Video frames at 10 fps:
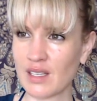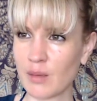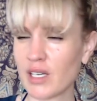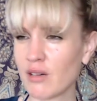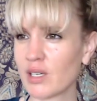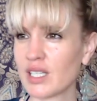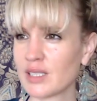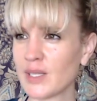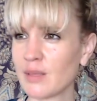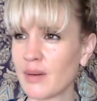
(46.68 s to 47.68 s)
And we don't really
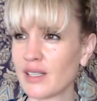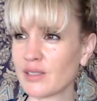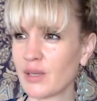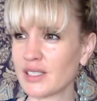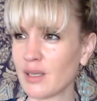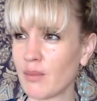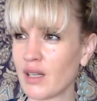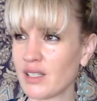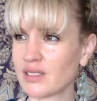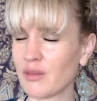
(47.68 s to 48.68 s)
speak about it when it's our
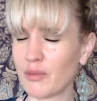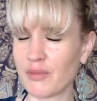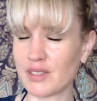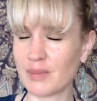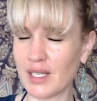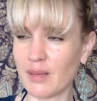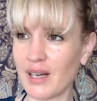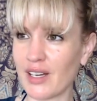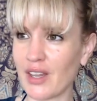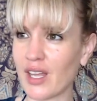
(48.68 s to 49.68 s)
mother speak
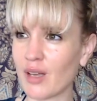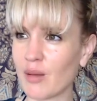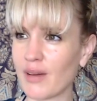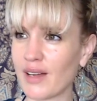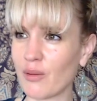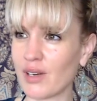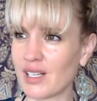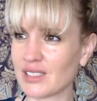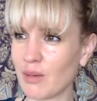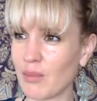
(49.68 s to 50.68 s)
about it, think about it when
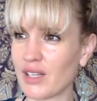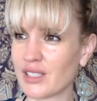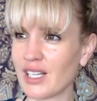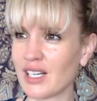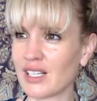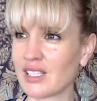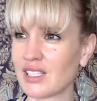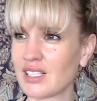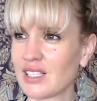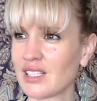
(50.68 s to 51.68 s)
it's our mother tongue.
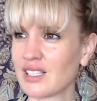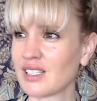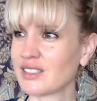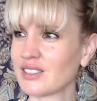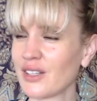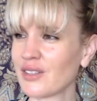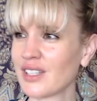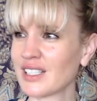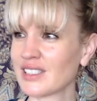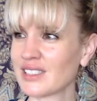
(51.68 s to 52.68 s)
So
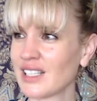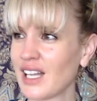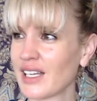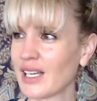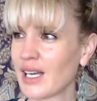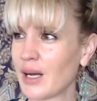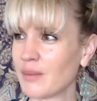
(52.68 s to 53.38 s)
things like